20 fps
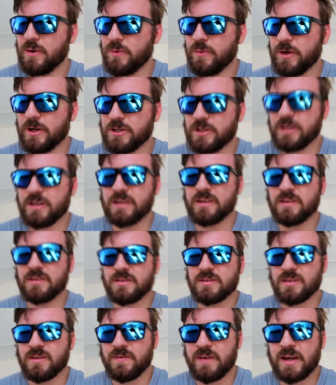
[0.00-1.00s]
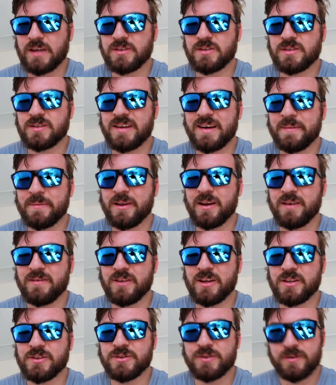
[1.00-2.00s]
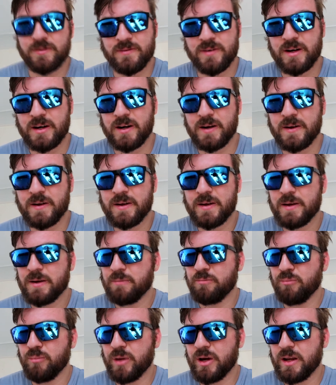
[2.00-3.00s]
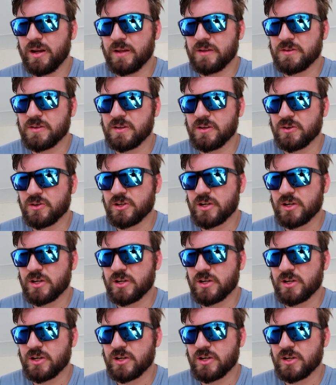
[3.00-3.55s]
which is the fastest time that I've done so far, but it's still